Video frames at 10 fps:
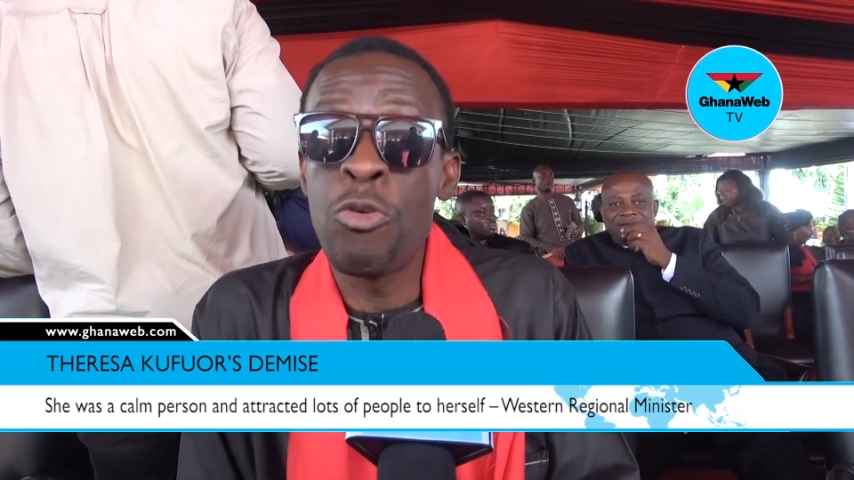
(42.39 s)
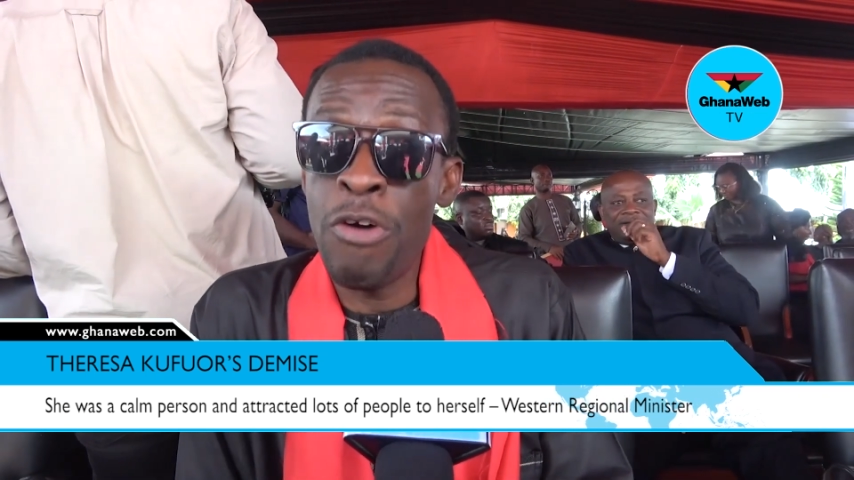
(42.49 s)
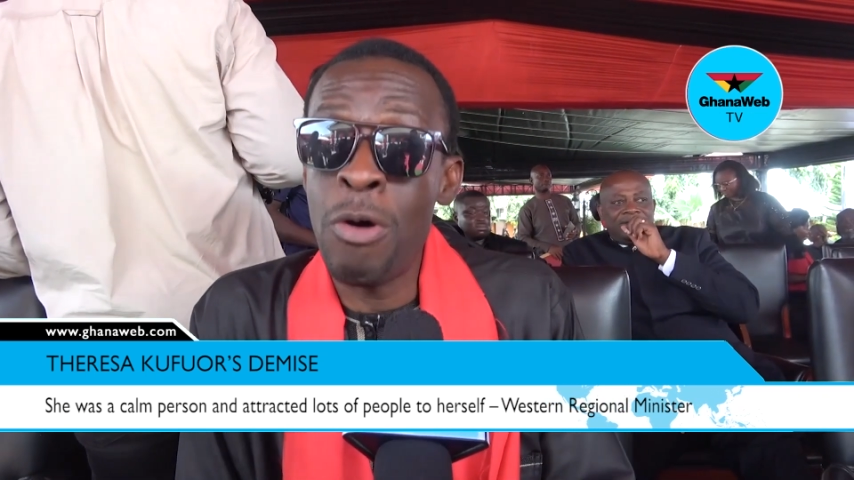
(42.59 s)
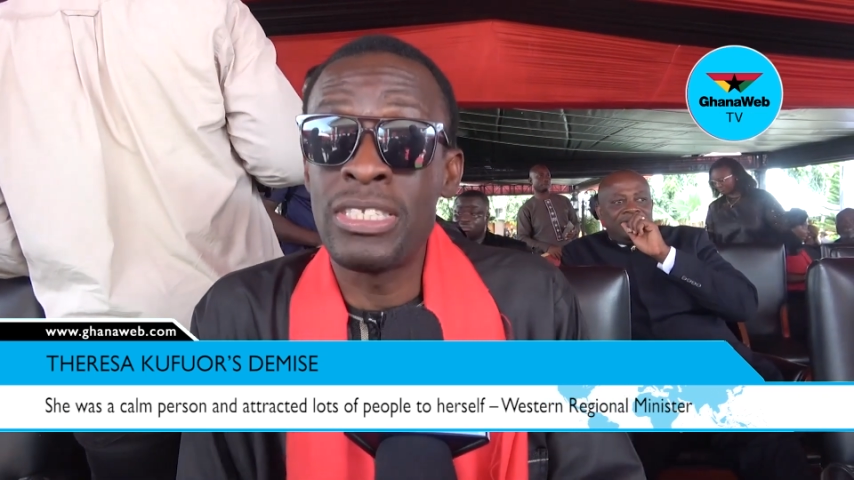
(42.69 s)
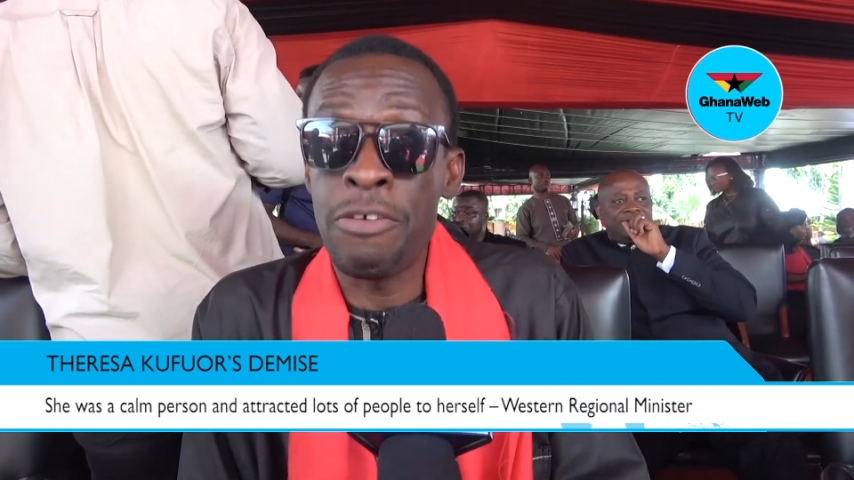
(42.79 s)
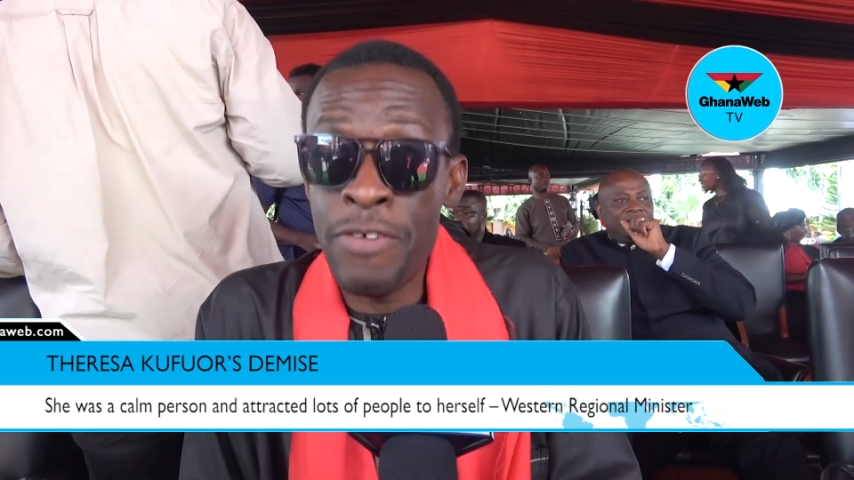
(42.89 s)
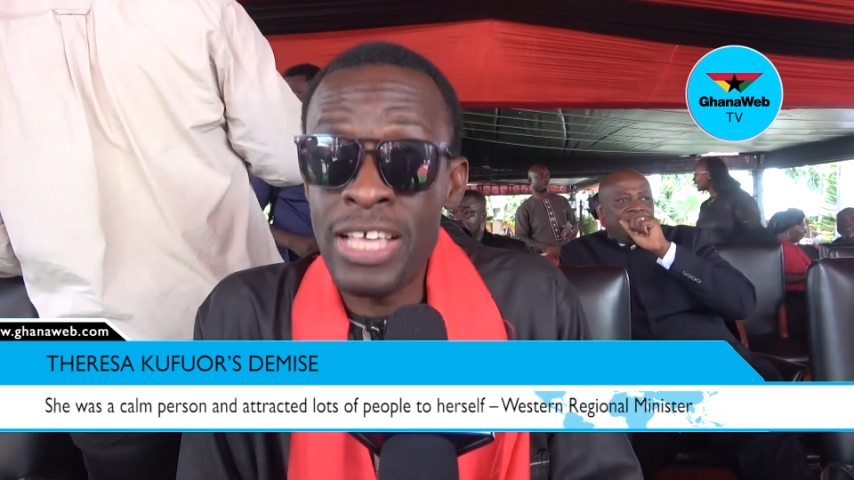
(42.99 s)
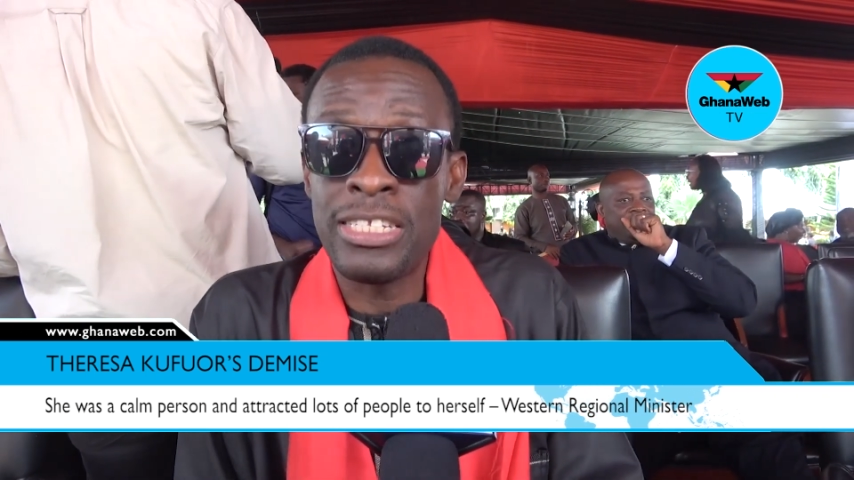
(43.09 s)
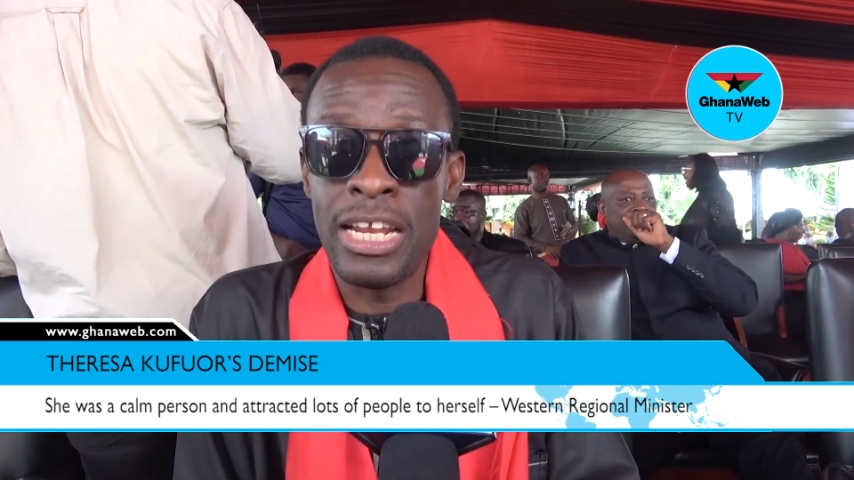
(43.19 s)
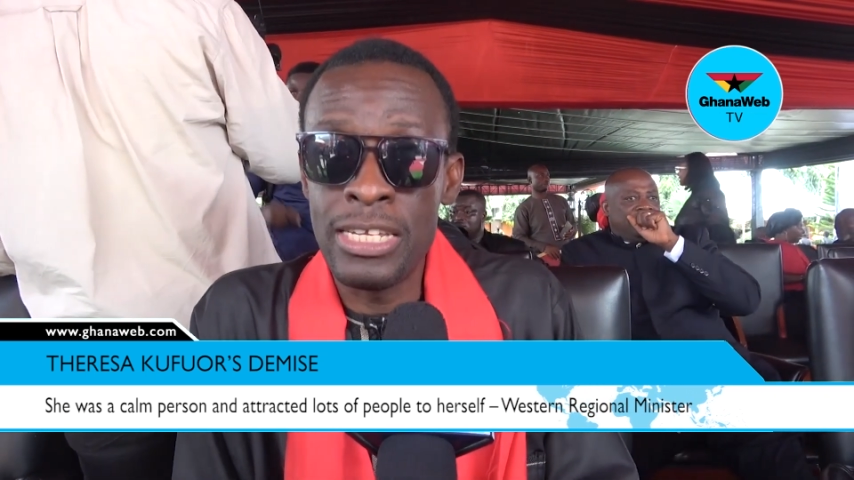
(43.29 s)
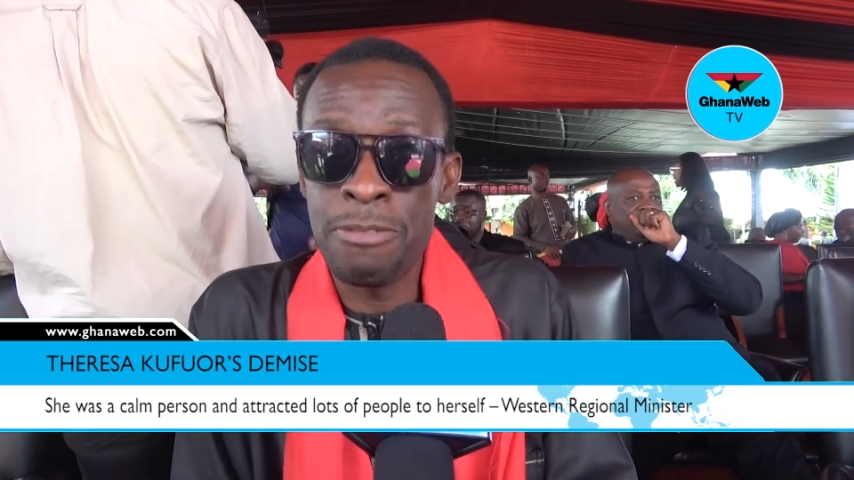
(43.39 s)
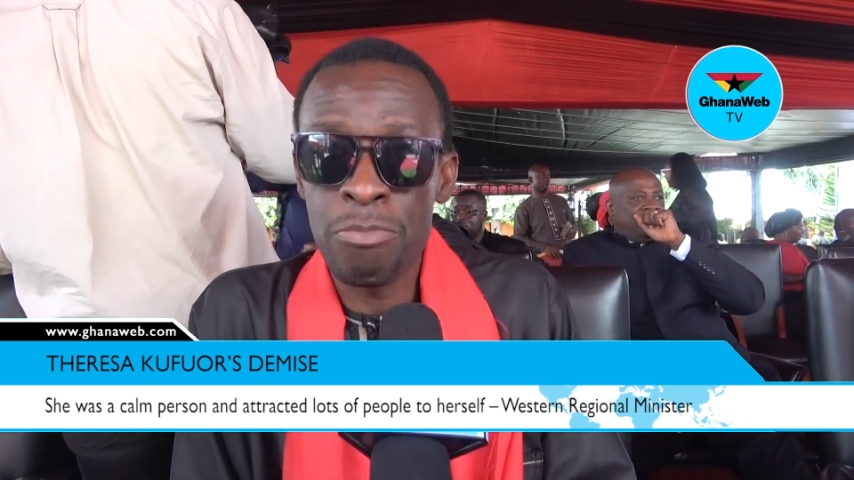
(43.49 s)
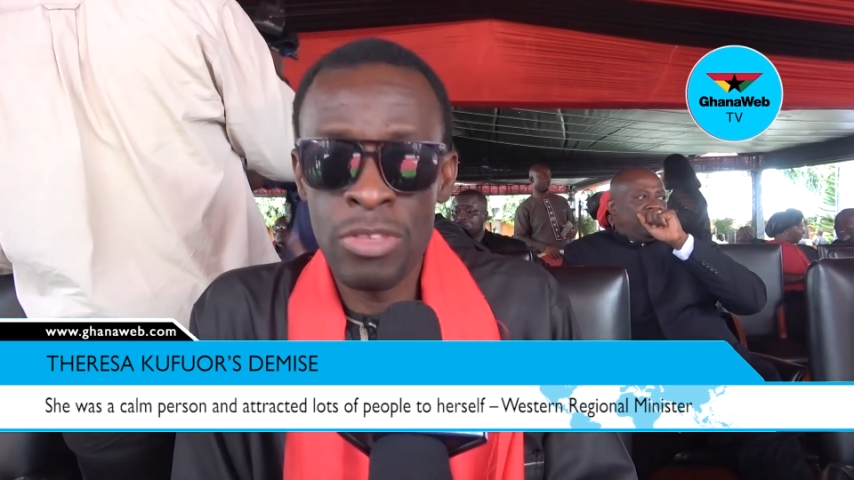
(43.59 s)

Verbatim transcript: Kufuor was the first lady,